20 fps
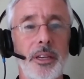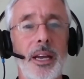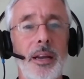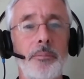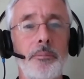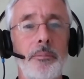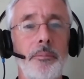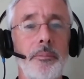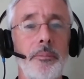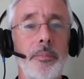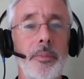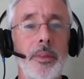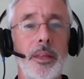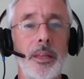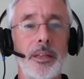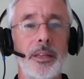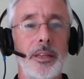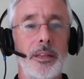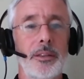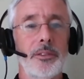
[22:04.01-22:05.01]
Um,
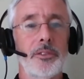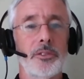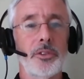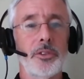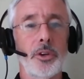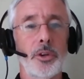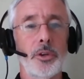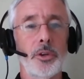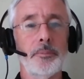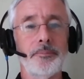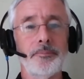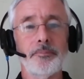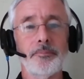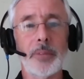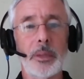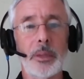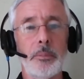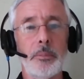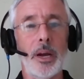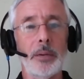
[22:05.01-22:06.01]
so
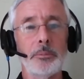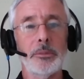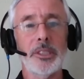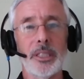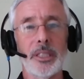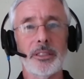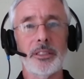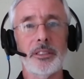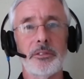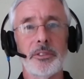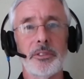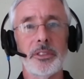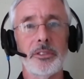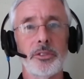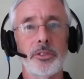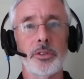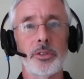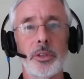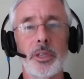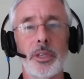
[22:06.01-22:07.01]
my objective
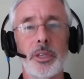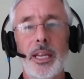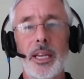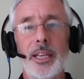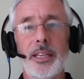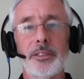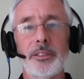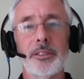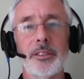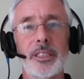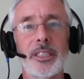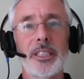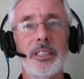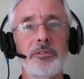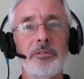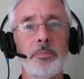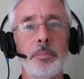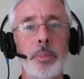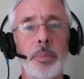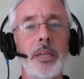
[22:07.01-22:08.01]
is to, is to
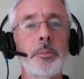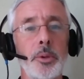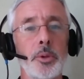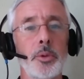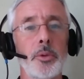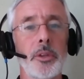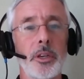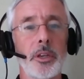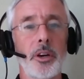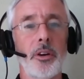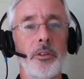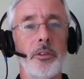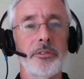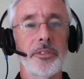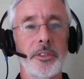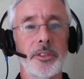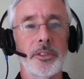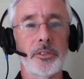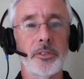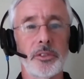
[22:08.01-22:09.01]
give people the
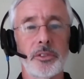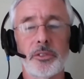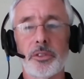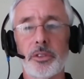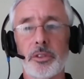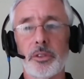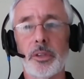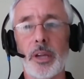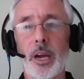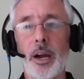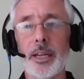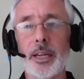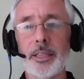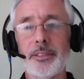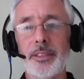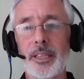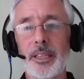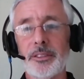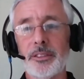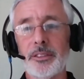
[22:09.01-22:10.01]
confidence to
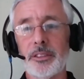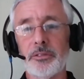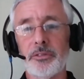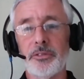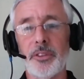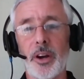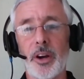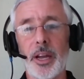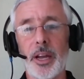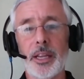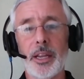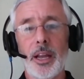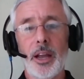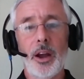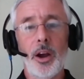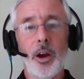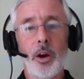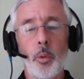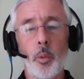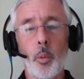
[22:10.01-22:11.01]
identify
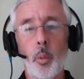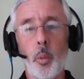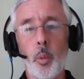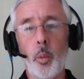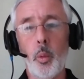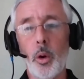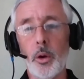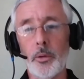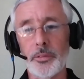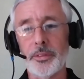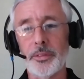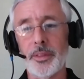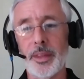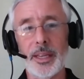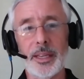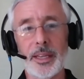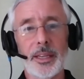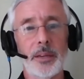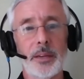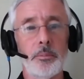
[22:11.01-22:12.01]
what
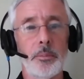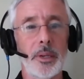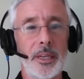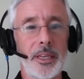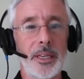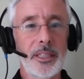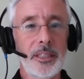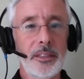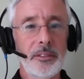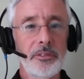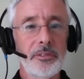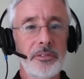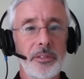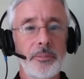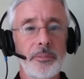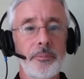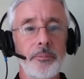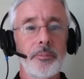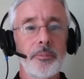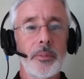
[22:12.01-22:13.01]
they can believe
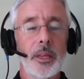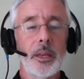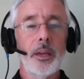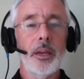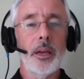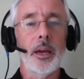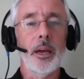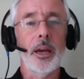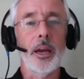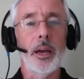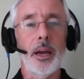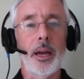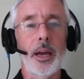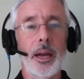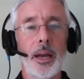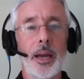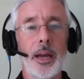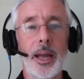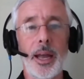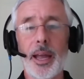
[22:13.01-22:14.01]

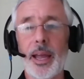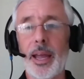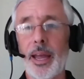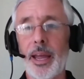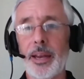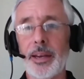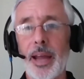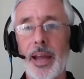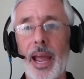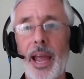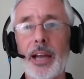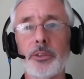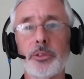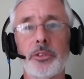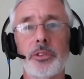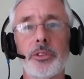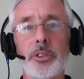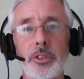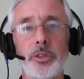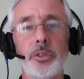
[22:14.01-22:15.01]
uh, and how
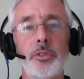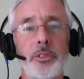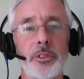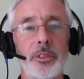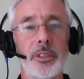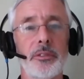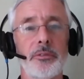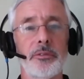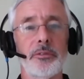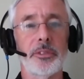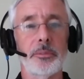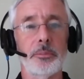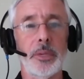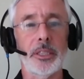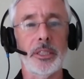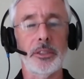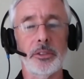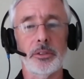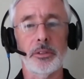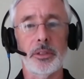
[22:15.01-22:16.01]
to use the
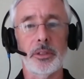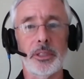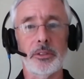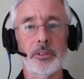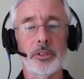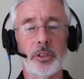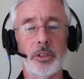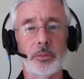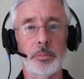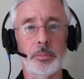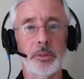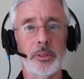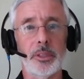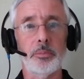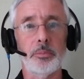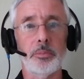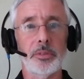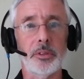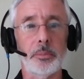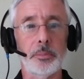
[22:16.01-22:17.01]
information, interpret
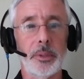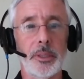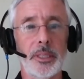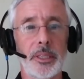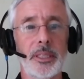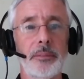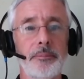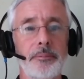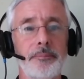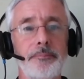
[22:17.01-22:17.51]
it properly.